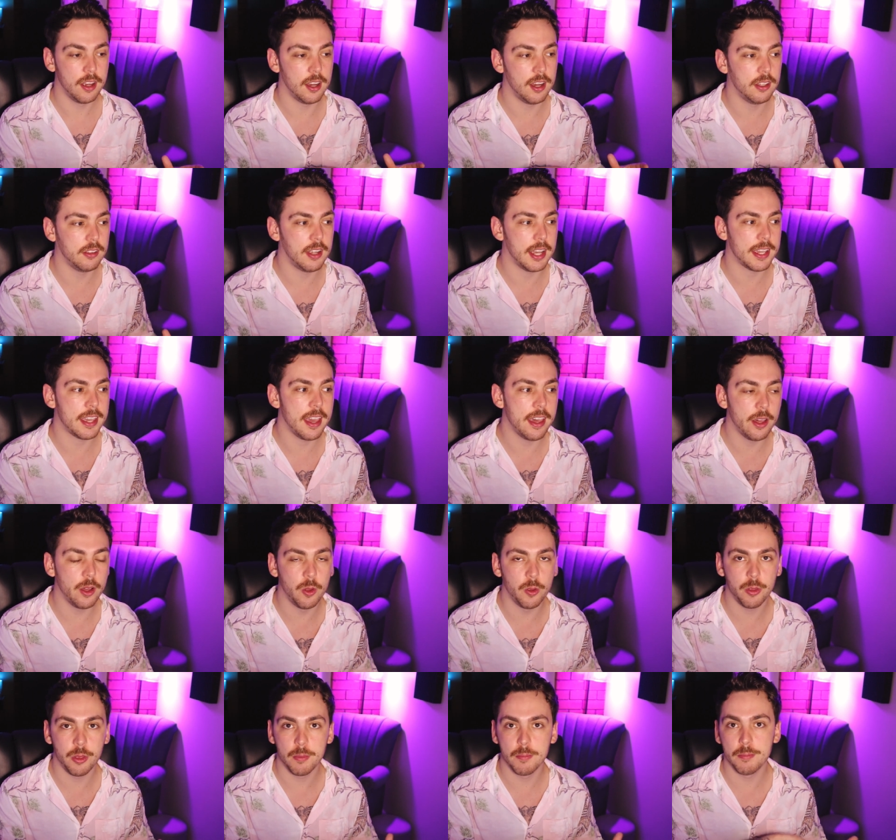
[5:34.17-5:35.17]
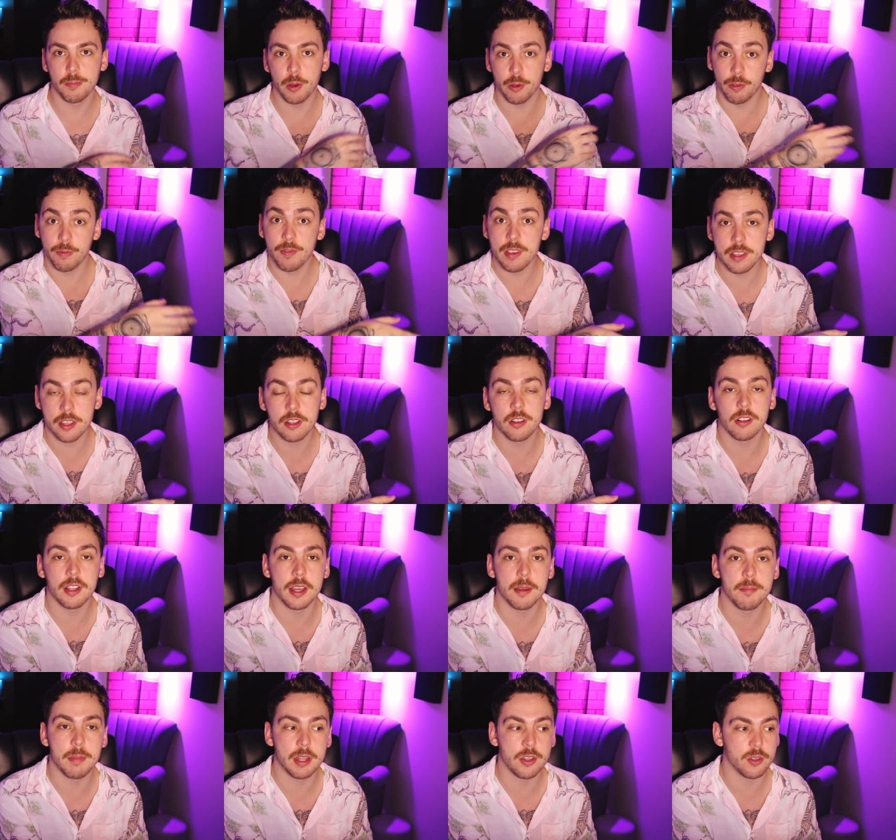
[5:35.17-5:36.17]
like health, both physical
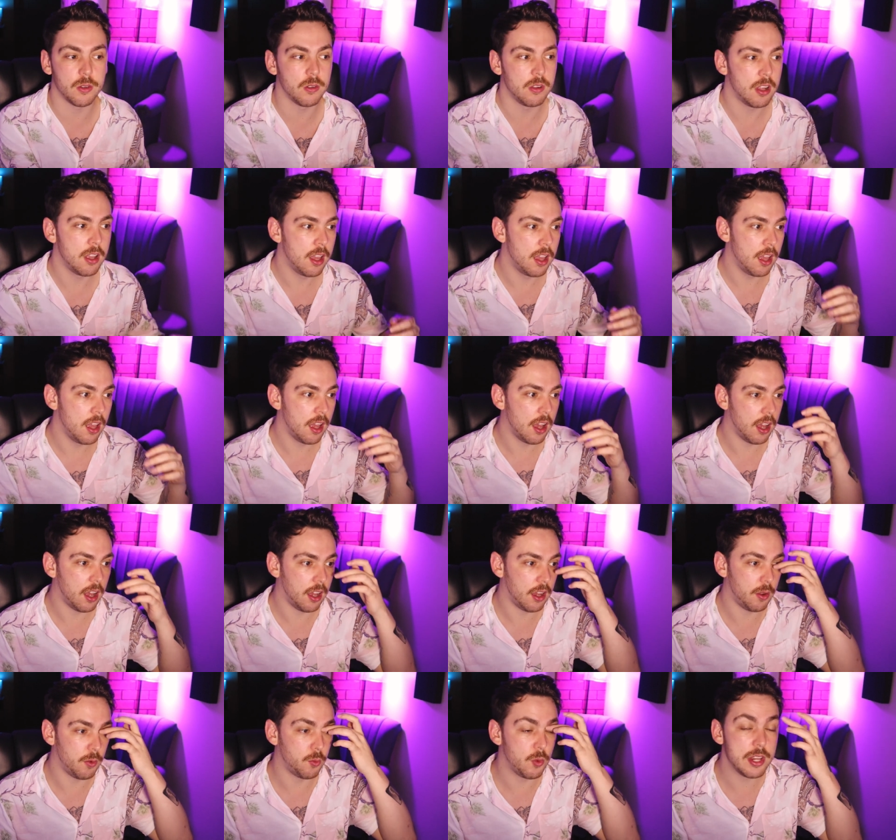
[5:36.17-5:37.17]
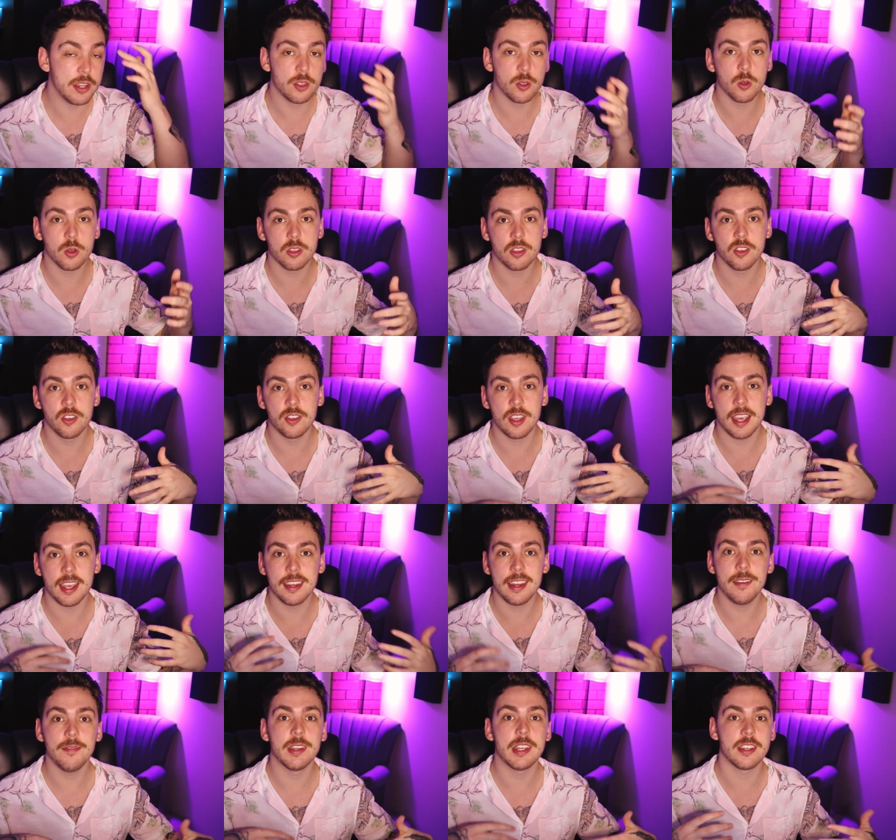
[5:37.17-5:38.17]
and mental, resources,
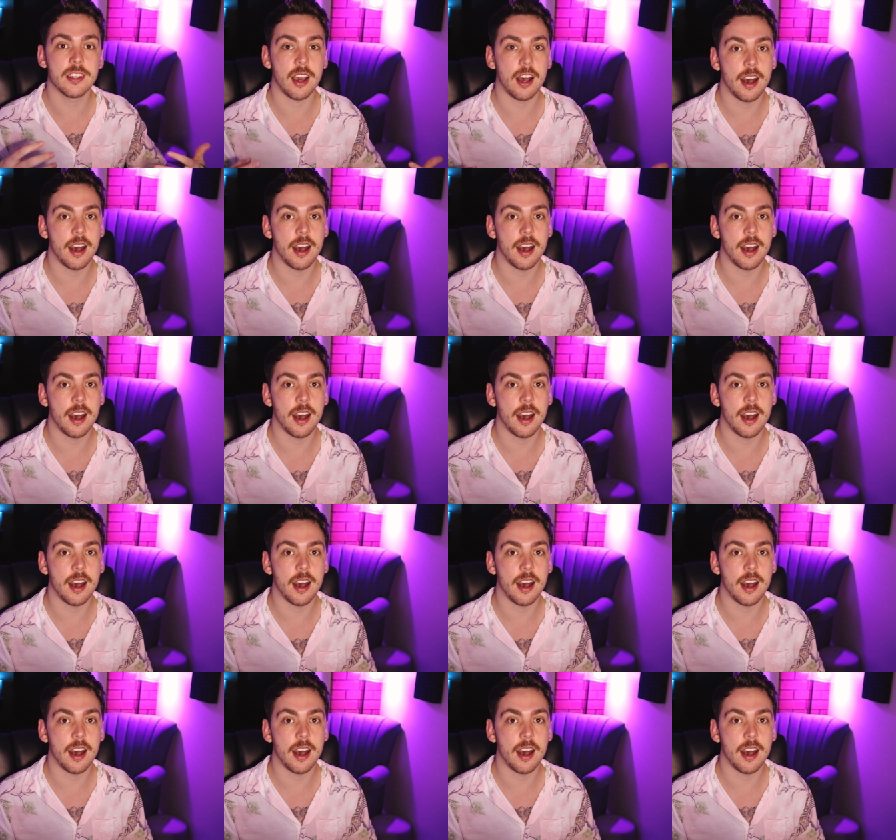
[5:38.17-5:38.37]
and even